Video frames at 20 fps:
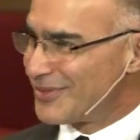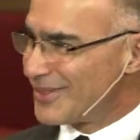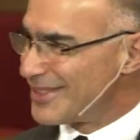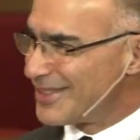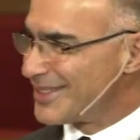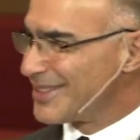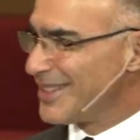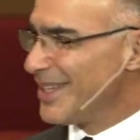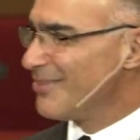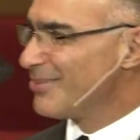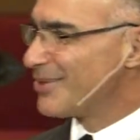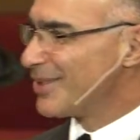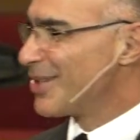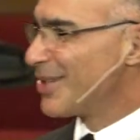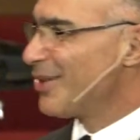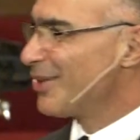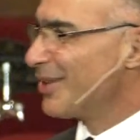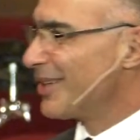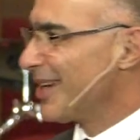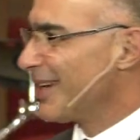seem to
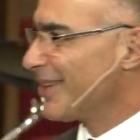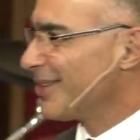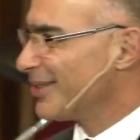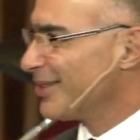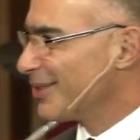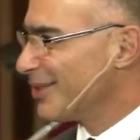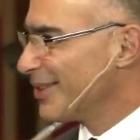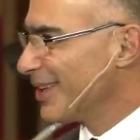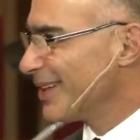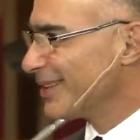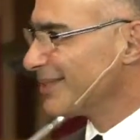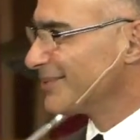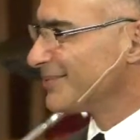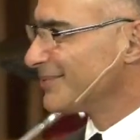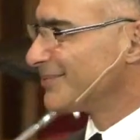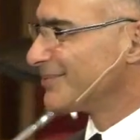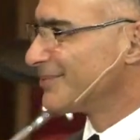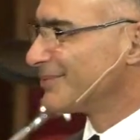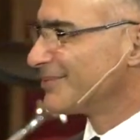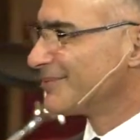go together, do
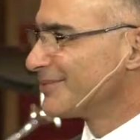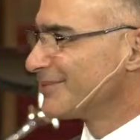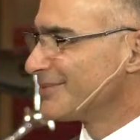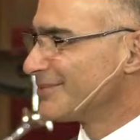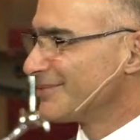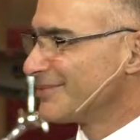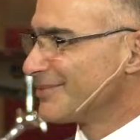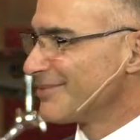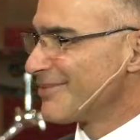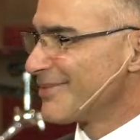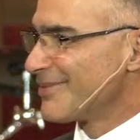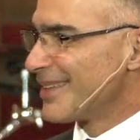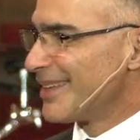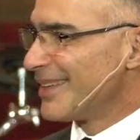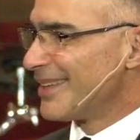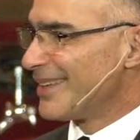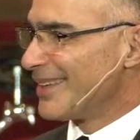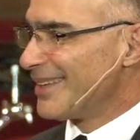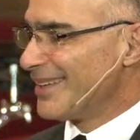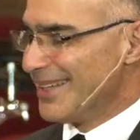
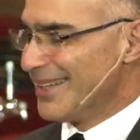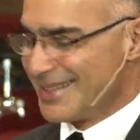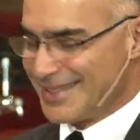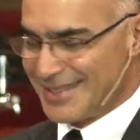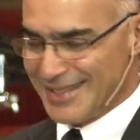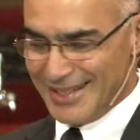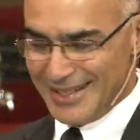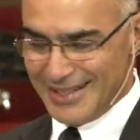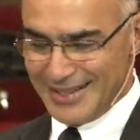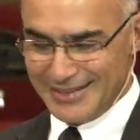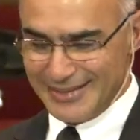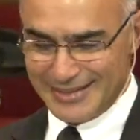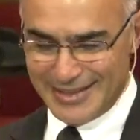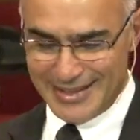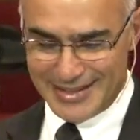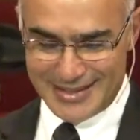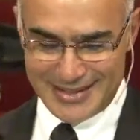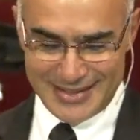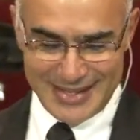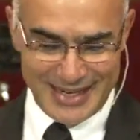they?
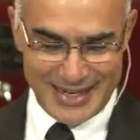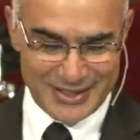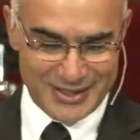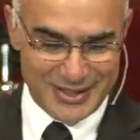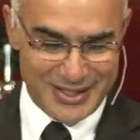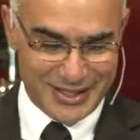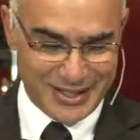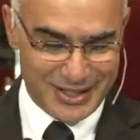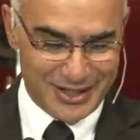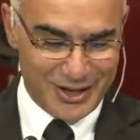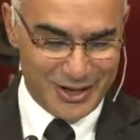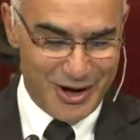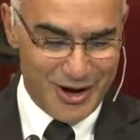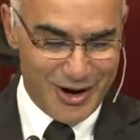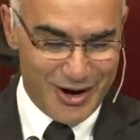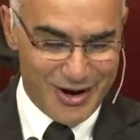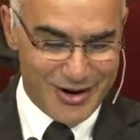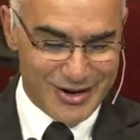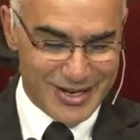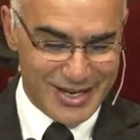It's actually a little
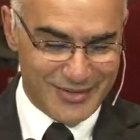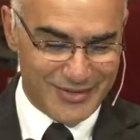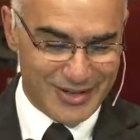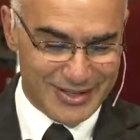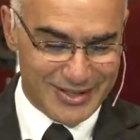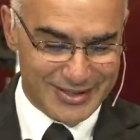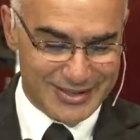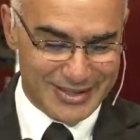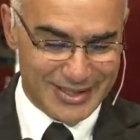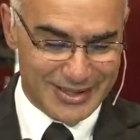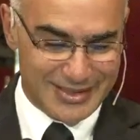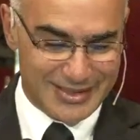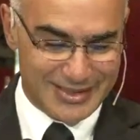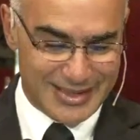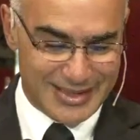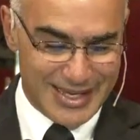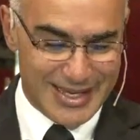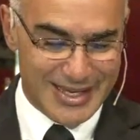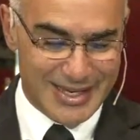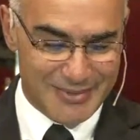hard even to
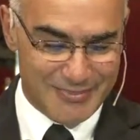think